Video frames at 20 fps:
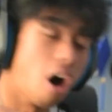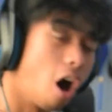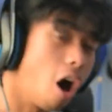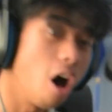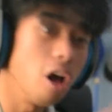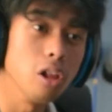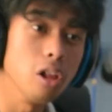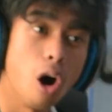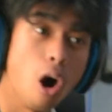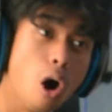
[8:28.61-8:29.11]

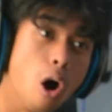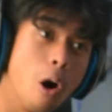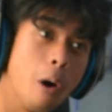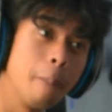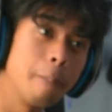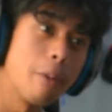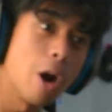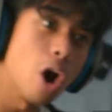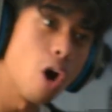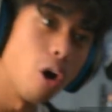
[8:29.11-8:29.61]

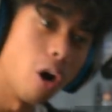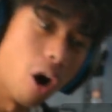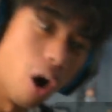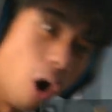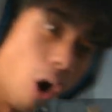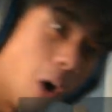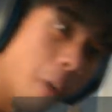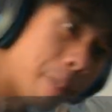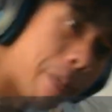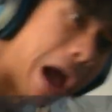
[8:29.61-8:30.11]
Oh, bro, a
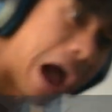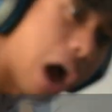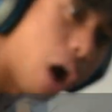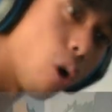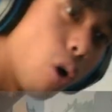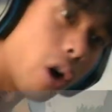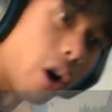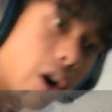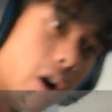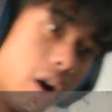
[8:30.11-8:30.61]
whole
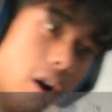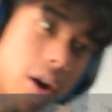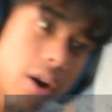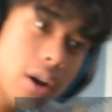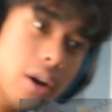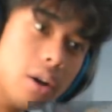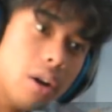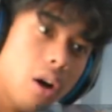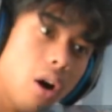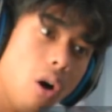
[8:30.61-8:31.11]
power!
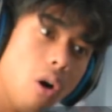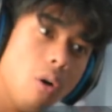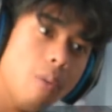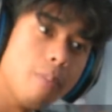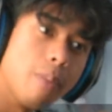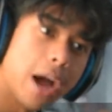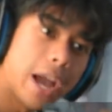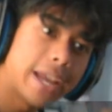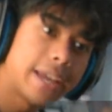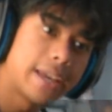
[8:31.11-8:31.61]
Oh
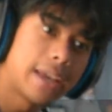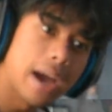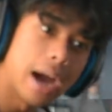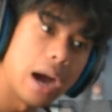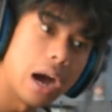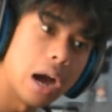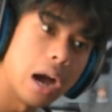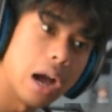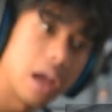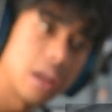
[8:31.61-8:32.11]
my
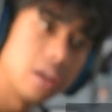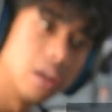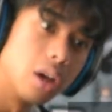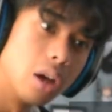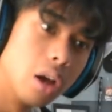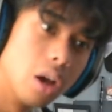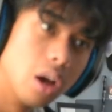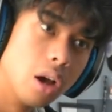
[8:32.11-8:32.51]
god!